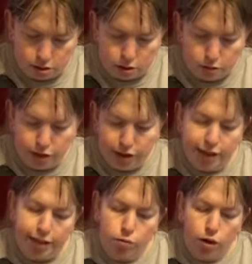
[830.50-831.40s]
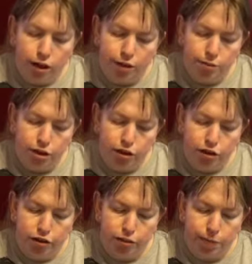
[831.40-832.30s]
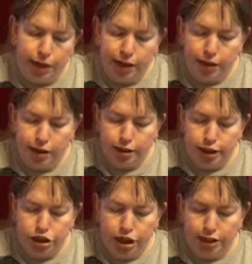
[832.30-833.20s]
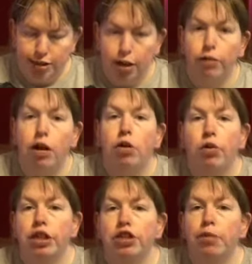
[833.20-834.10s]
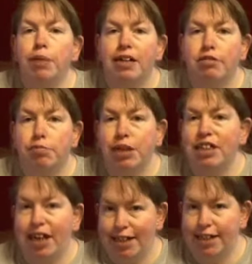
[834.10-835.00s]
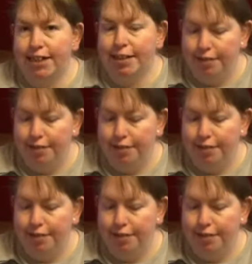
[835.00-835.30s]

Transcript: Will you list what items you use to package and stuff? When I do a pack for me, yes.